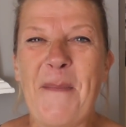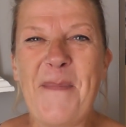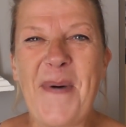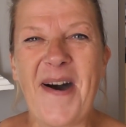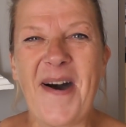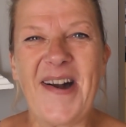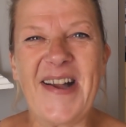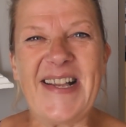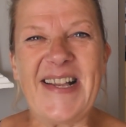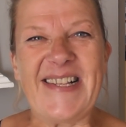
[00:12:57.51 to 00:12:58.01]

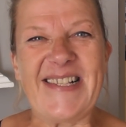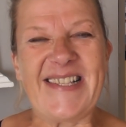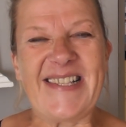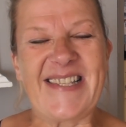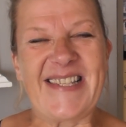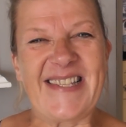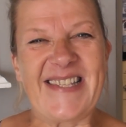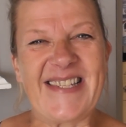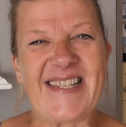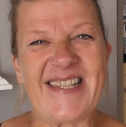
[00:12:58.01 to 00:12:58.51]
But
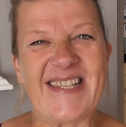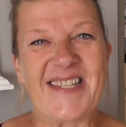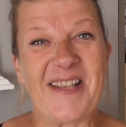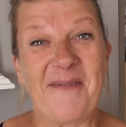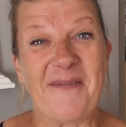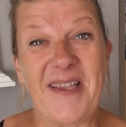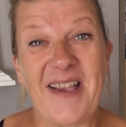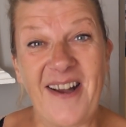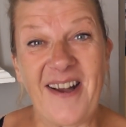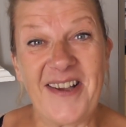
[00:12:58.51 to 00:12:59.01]
it's
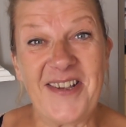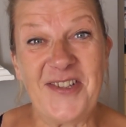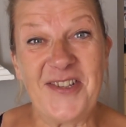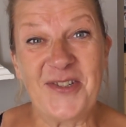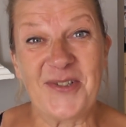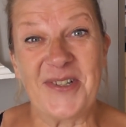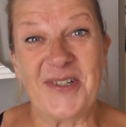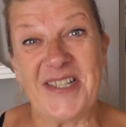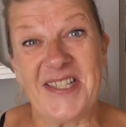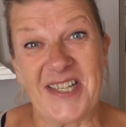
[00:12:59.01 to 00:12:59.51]
something I
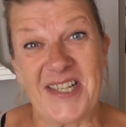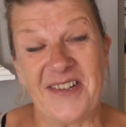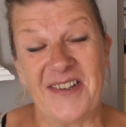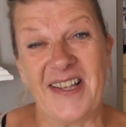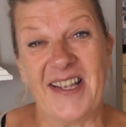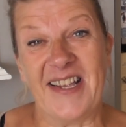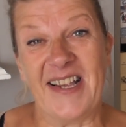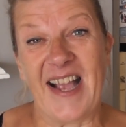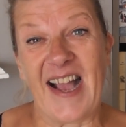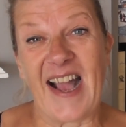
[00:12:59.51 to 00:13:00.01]
enjoy
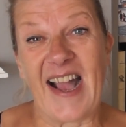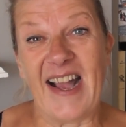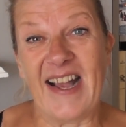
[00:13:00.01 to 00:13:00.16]
doing.